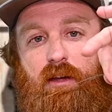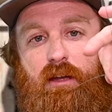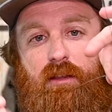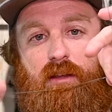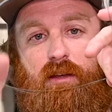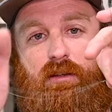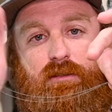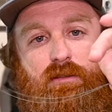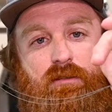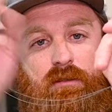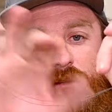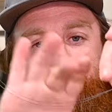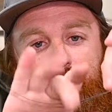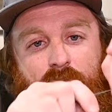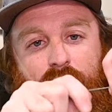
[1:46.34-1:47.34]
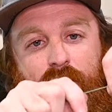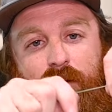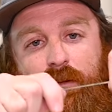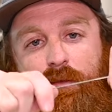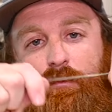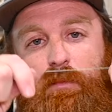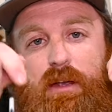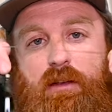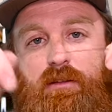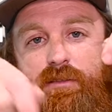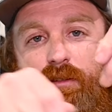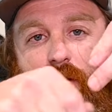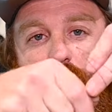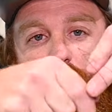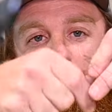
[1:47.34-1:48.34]
like this, make
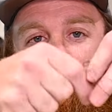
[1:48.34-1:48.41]
yourself a